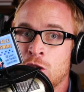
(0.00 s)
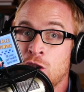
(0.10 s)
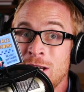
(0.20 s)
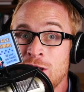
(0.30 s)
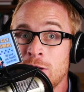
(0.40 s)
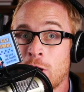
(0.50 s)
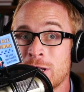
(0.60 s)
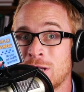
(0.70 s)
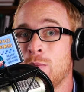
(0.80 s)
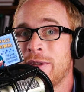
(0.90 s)
Gigi
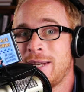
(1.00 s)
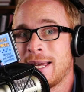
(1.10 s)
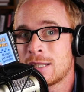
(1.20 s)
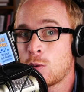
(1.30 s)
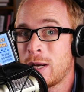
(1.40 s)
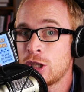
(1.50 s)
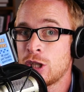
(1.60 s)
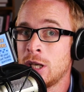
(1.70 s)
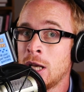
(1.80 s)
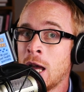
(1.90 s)
writes in with the next
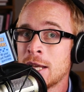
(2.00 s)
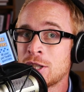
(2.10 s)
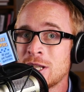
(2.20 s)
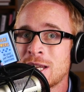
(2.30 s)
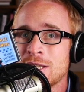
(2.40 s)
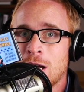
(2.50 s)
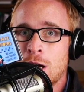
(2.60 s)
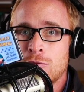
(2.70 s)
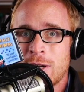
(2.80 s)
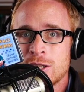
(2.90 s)
question, and she says that
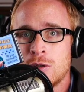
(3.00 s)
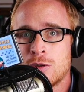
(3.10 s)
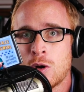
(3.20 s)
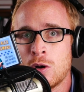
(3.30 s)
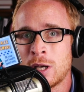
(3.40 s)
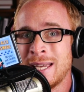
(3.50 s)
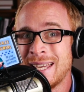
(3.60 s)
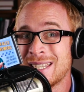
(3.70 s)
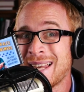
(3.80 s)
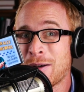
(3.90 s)
her rescue dog
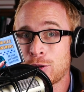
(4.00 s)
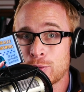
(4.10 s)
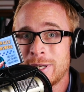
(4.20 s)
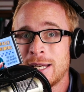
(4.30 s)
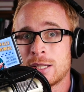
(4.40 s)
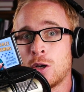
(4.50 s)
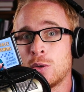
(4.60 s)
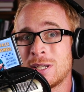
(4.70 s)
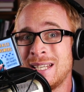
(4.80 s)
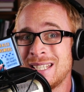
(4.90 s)
is now 3 years
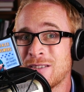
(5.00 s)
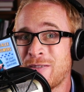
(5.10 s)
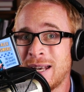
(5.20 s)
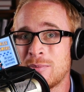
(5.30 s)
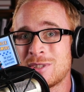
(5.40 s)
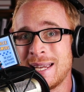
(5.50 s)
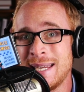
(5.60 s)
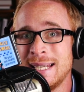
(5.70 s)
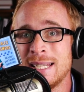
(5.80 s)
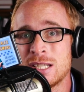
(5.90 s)
old and he developed
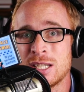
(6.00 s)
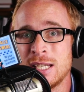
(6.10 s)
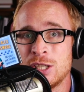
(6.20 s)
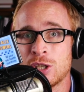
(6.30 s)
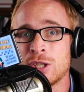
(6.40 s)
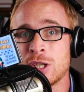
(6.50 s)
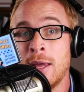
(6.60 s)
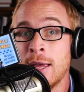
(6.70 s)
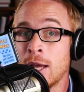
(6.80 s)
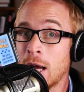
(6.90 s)
daily seizures.
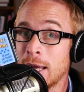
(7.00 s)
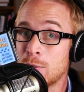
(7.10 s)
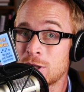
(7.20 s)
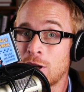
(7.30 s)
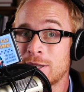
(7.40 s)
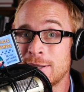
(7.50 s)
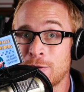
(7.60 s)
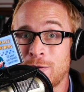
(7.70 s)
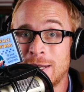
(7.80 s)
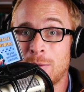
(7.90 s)
He was started
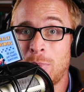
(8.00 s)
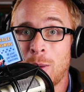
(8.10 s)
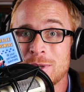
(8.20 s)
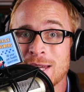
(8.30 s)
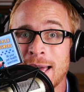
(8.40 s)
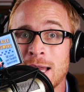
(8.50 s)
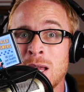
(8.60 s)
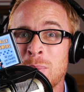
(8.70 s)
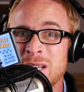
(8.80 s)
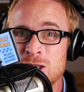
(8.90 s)
on
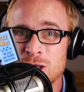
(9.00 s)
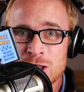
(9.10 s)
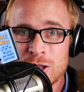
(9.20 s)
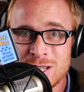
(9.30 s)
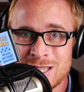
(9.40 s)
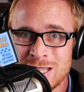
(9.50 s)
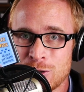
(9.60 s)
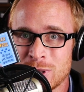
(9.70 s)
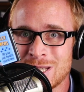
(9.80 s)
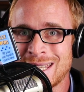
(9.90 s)
phenobarbital, but he's just started
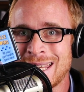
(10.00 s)
seizuring